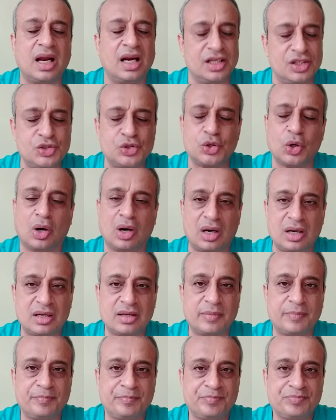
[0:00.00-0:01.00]
and short?
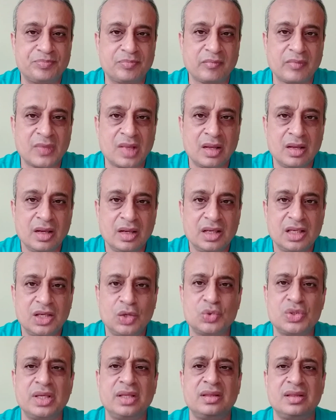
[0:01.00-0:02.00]
You
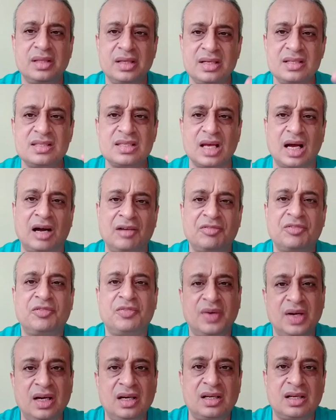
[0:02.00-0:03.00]
see, these are
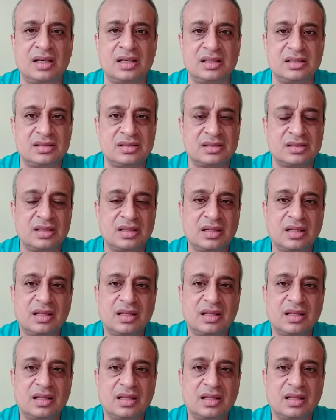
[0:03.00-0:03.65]
filters